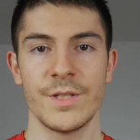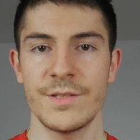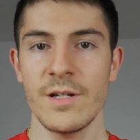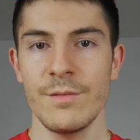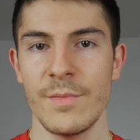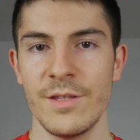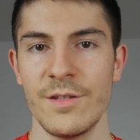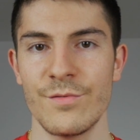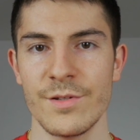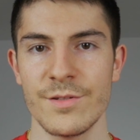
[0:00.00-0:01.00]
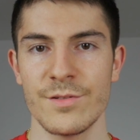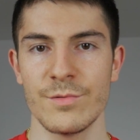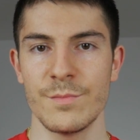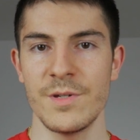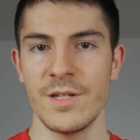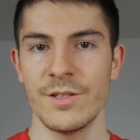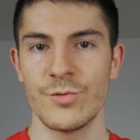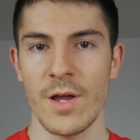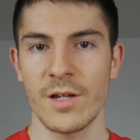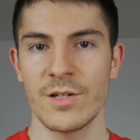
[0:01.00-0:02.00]
The second main difference would be
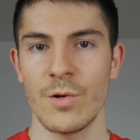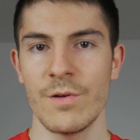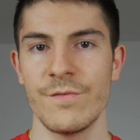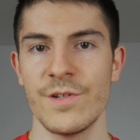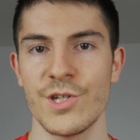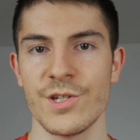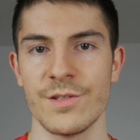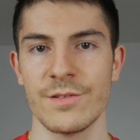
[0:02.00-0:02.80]
drag coefficient.